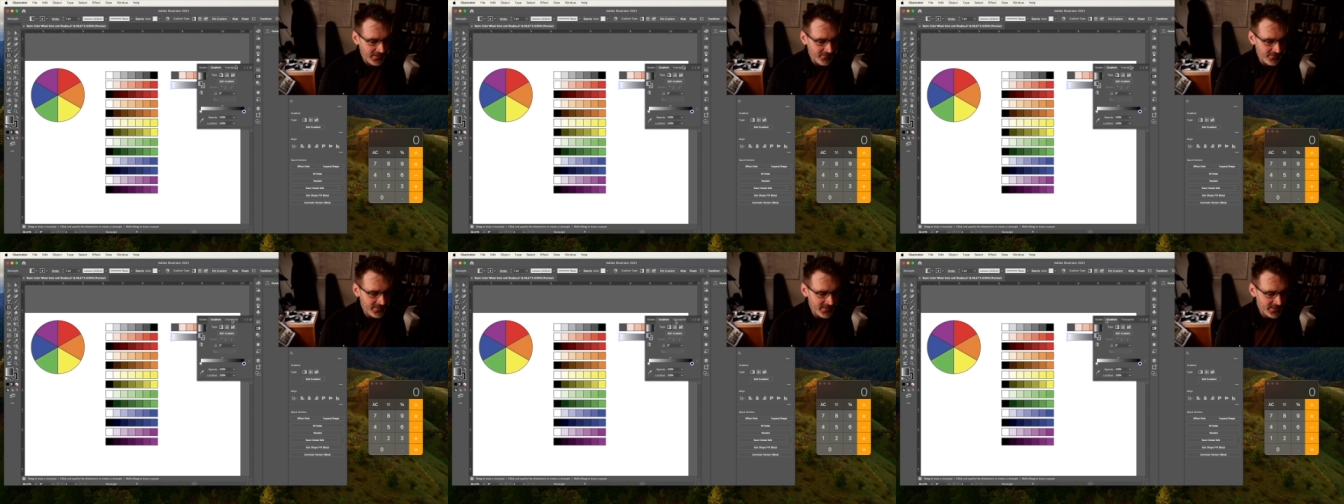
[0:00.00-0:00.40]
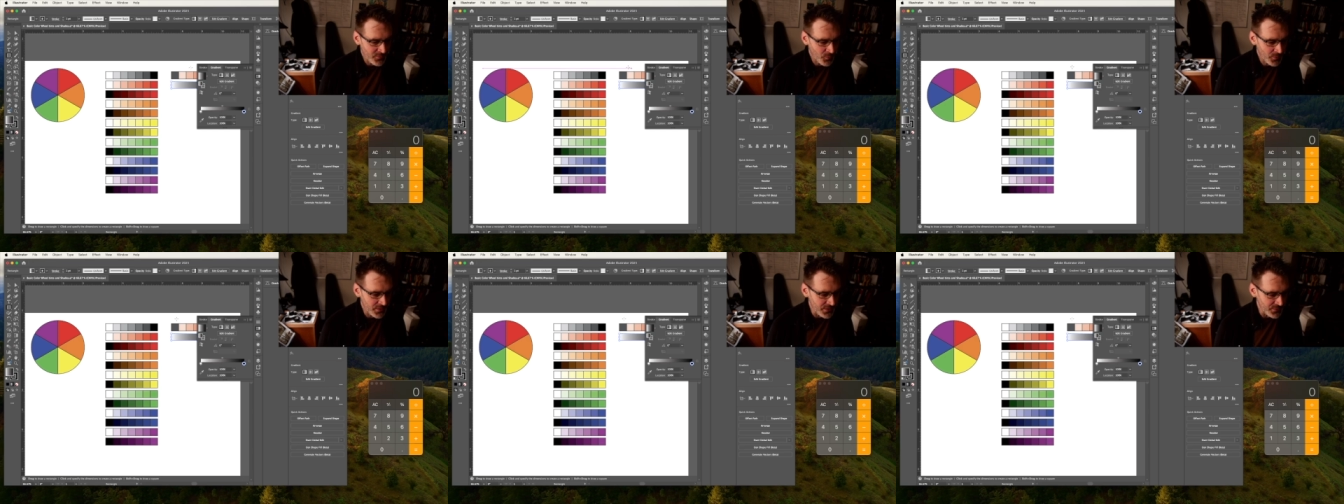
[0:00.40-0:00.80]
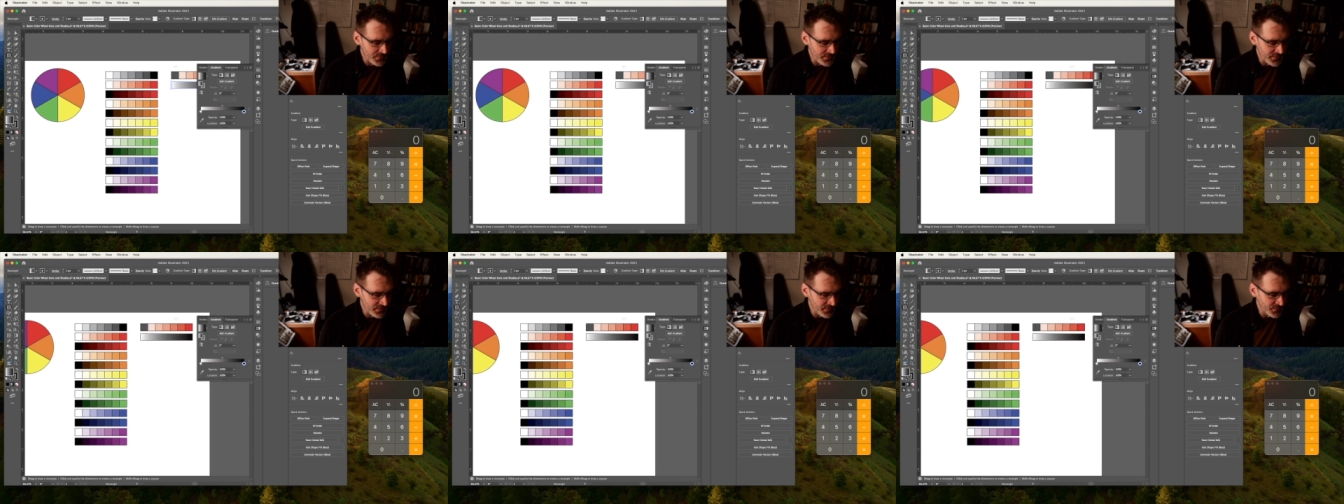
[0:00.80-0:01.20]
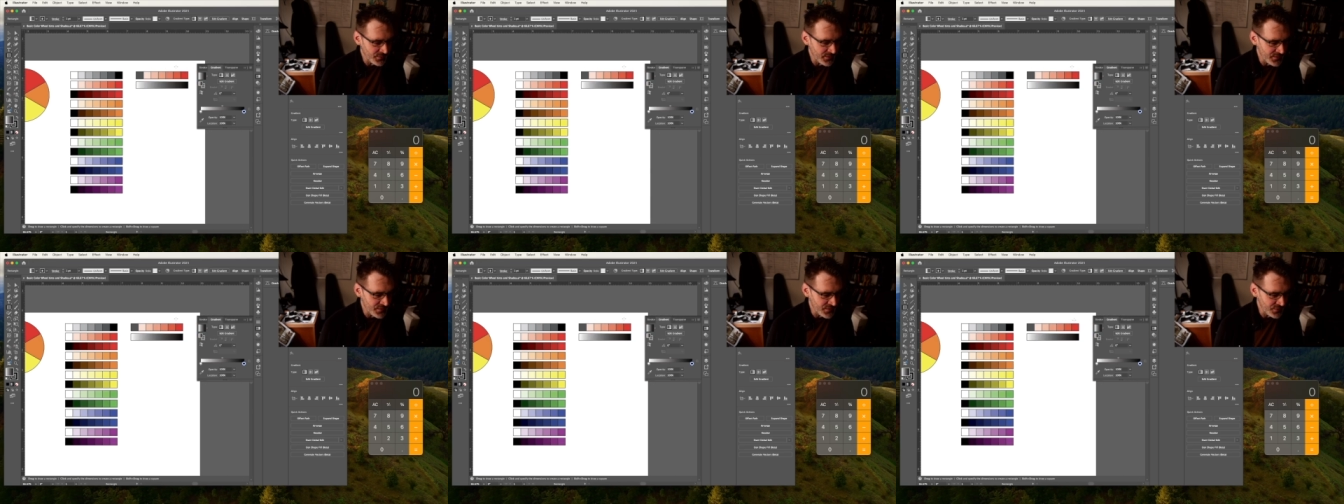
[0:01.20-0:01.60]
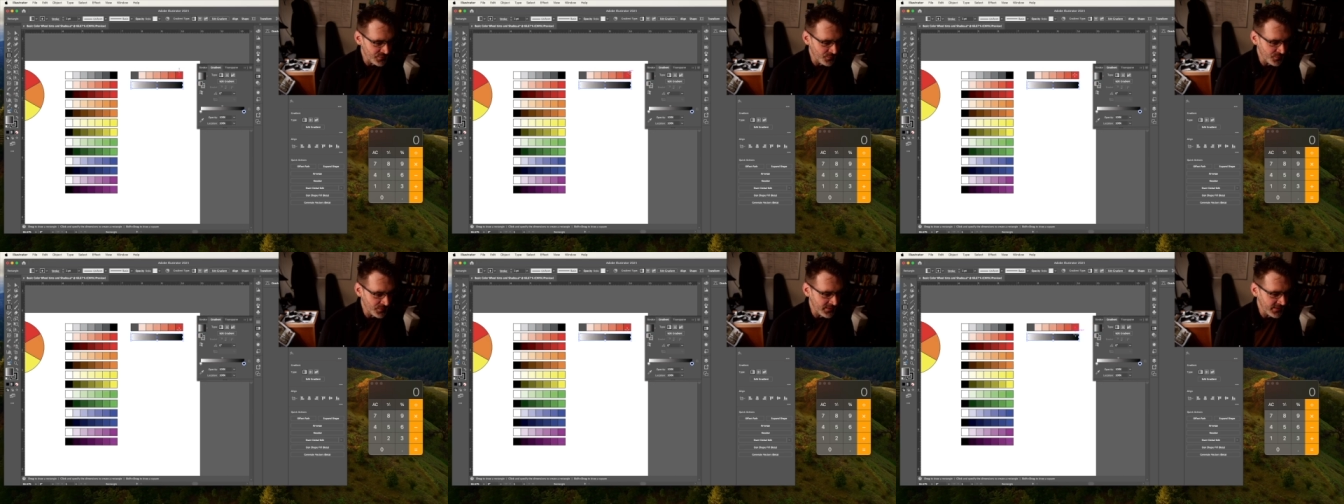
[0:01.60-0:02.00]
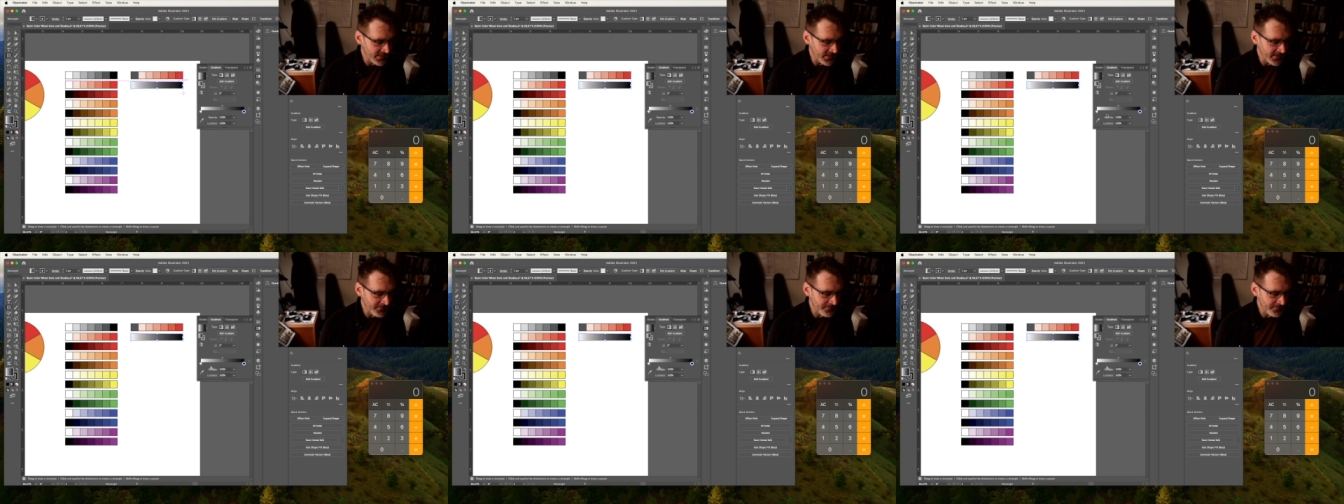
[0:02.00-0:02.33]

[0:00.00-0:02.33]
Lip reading: And then what you would do is you would